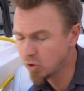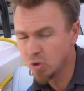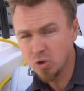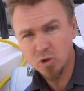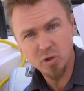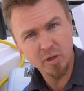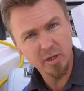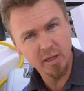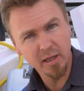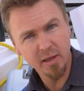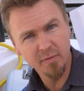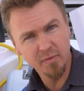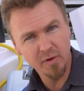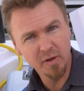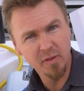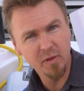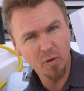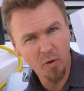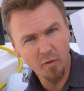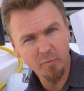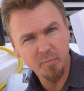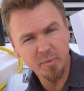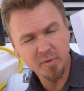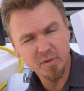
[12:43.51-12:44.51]
usually leave it in
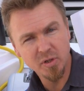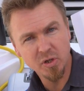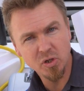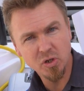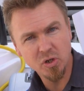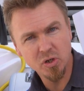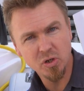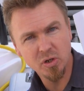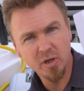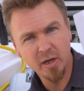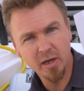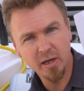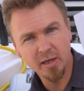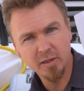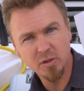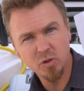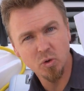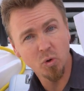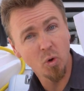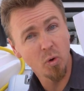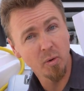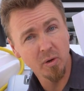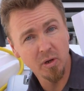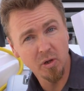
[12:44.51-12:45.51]
the off position unless
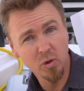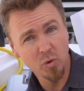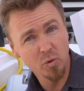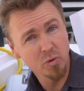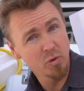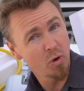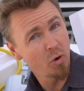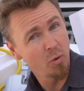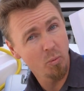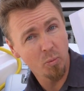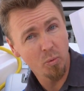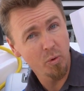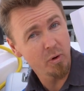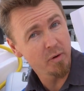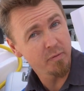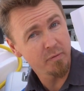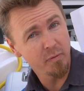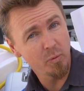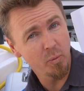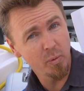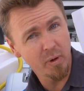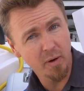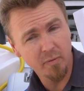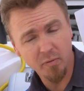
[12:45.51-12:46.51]
you're going to use hot water
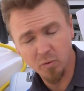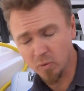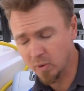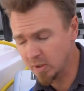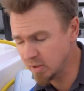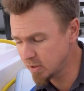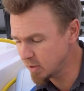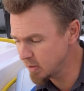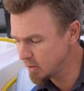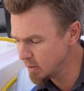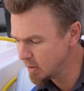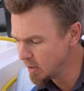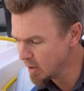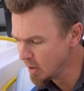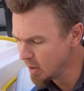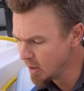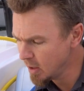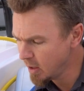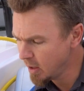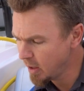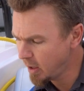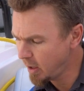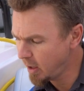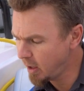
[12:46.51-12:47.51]
for whatever reason.
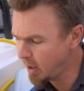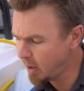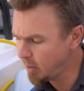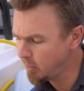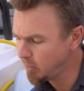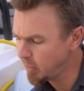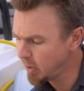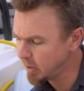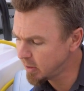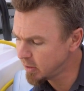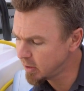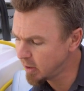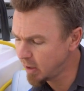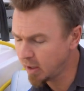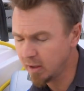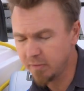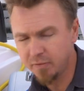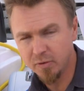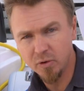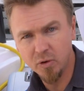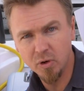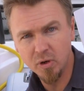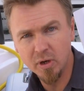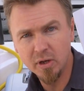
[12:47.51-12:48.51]
But
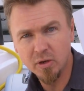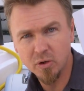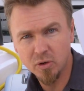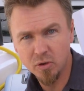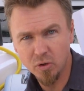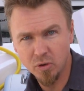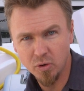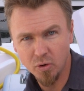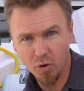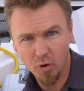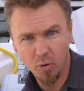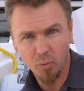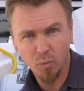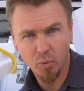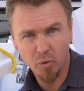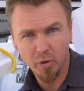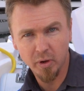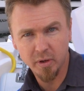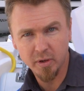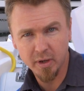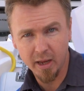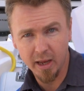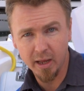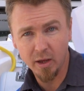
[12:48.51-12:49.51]
if you do need to turn your hot
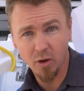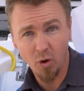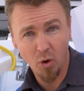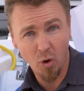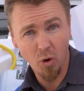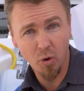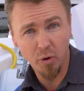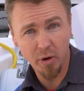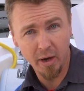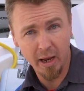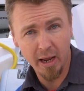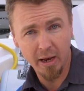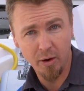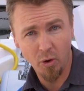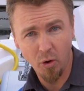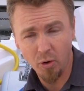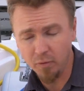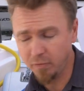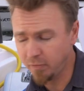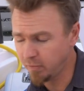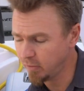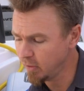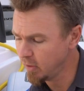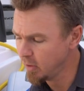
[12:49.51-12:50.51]
water tank on and
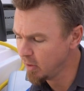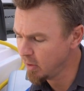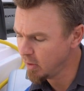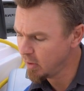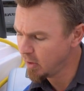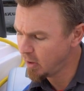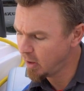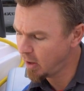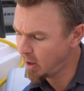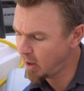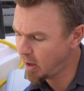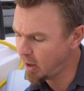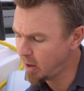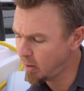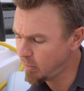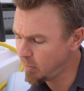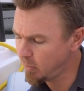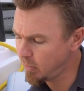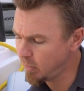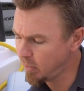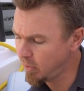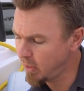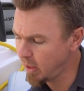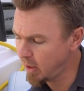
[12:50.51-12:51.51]
off,
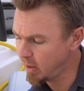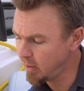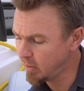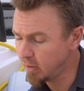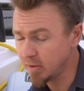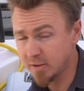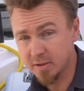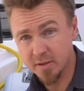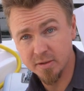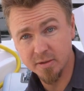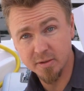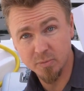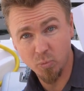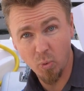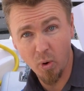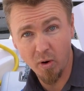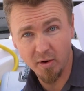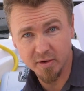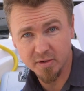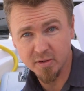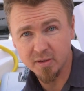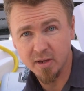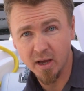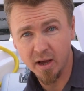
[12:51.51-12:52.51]
then this is
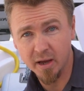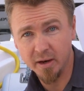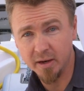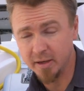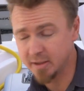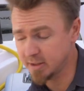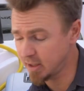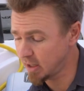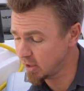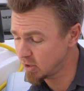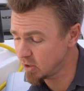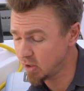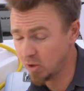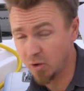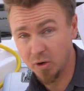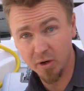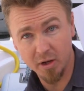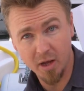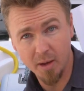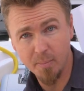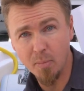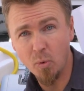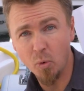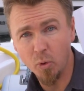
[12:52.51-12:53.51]
where it's done. It's actually, you got
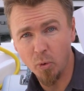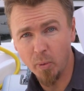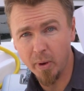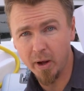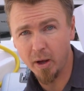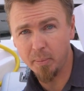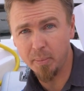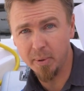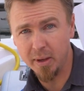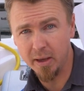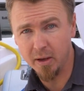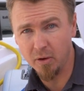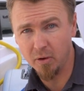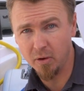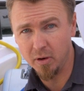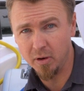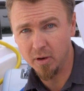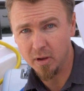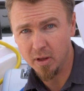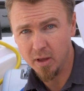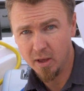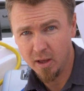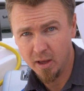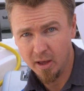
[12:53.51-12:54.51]
to come all the way up here
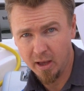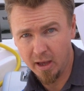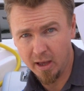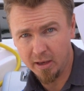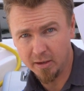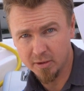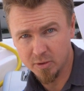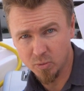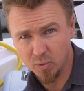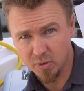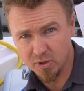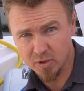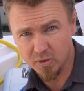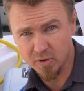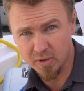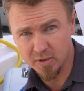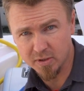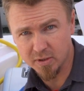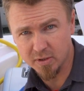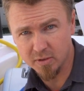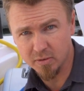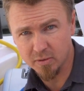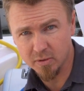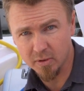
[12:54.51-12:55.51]
and switch
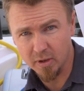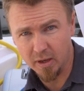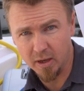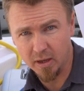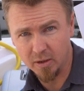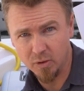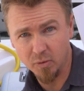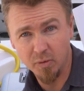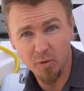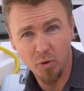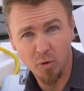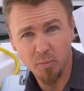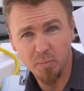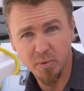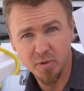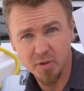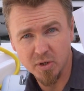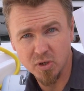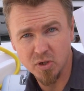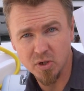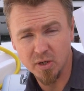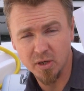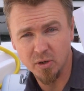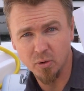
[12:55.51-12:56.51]
this to the on
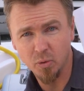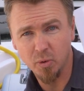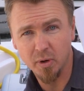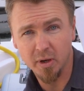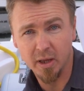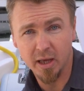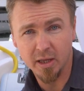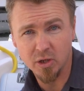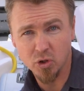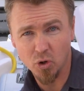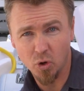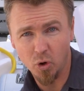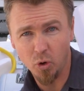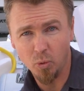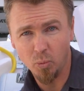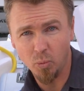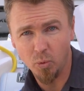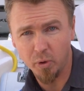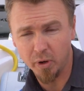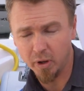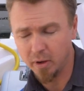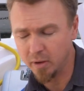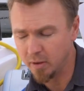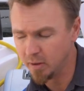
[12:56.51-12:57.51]
position in order to get your hot
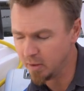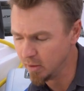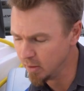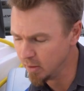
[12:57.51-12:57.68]
water.